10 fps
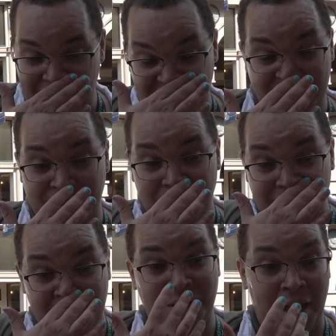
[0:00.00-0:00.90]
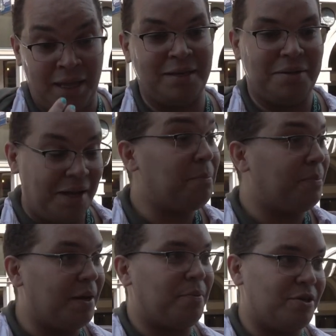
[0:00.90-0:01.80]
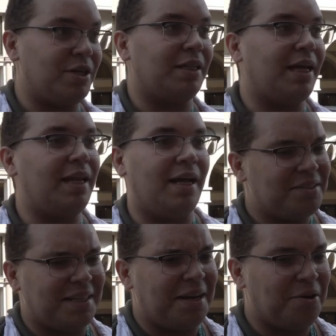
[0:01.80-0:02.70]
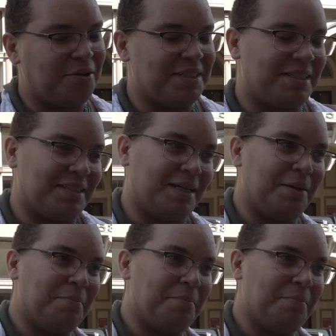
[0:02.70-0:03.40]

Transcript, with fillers: Congratulations. I appreciate that. Just kind of hurts to see.